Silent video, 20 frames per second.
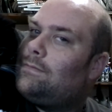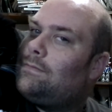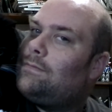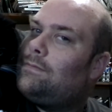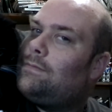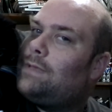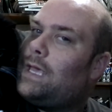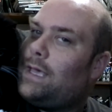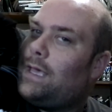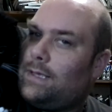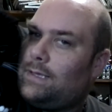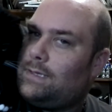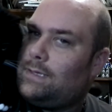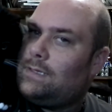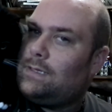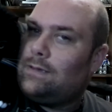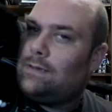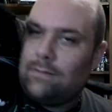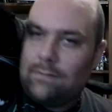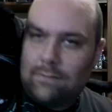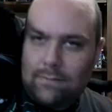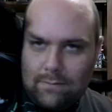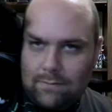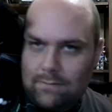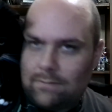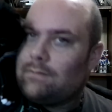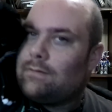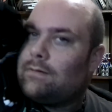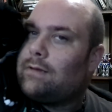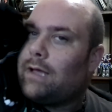Yes?
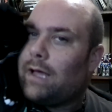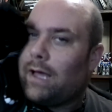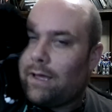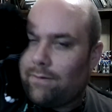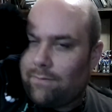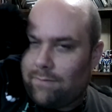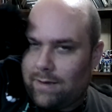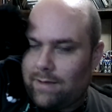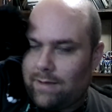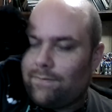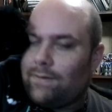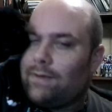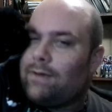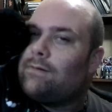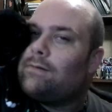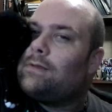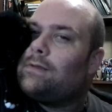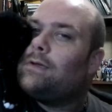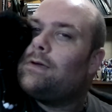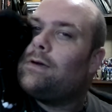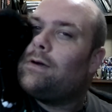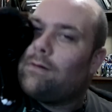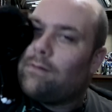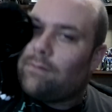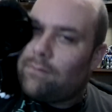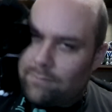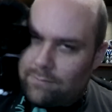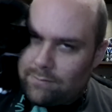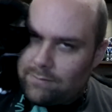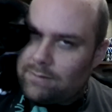I love you too.
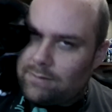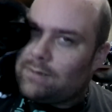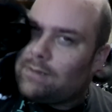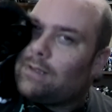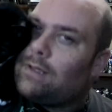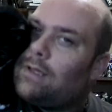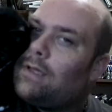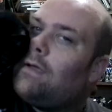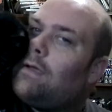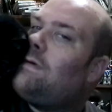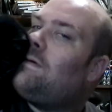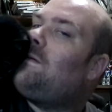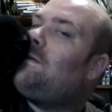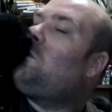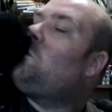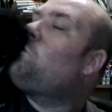Yeah.